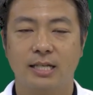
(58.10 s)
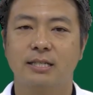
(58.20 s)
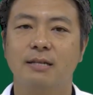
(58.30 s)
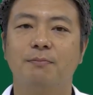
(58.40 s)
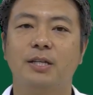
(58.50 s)

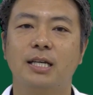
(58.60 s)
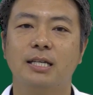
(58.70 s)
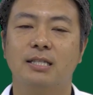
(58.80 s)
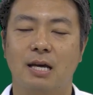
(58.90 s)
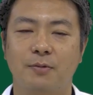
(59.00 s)

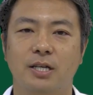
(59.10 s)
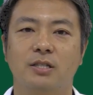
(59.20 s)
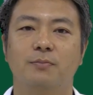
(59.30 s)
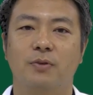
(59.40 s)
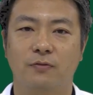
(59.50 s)
Simply,
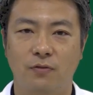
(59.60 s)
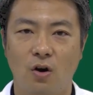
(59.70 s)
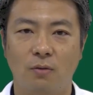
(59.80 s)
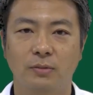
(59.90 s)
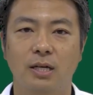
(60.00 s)
subjects
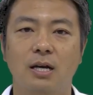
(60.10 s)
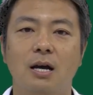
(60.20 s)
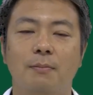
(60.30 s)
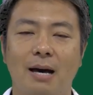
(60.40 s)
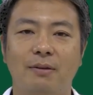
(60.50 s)
perform
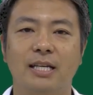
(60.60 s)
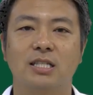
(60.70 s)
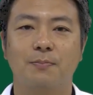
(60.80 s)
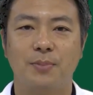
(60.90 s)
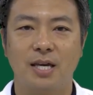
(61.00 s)

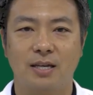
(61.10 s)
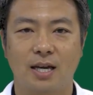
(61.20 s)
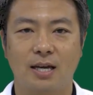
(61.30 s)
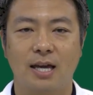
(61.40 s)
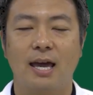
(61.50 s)
public
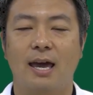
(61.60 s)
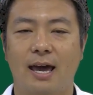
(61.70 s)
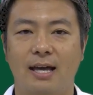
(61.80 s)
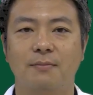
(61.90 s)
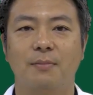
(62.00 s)
speaking
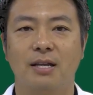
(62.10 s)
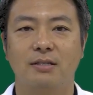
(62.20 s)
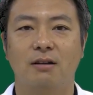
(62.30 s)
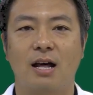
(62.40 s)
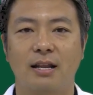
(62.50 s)
and
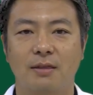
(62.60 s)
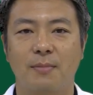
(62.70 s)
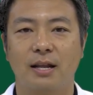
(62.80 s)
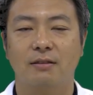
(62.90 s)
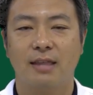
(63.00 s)
mental
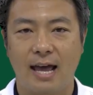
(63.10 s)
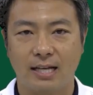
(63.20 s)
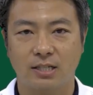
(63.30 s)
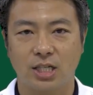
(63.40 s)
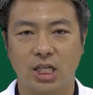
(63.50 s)
arithmetic
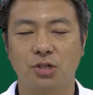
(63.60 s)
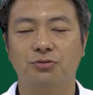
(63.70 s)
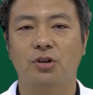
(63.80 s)
tasks in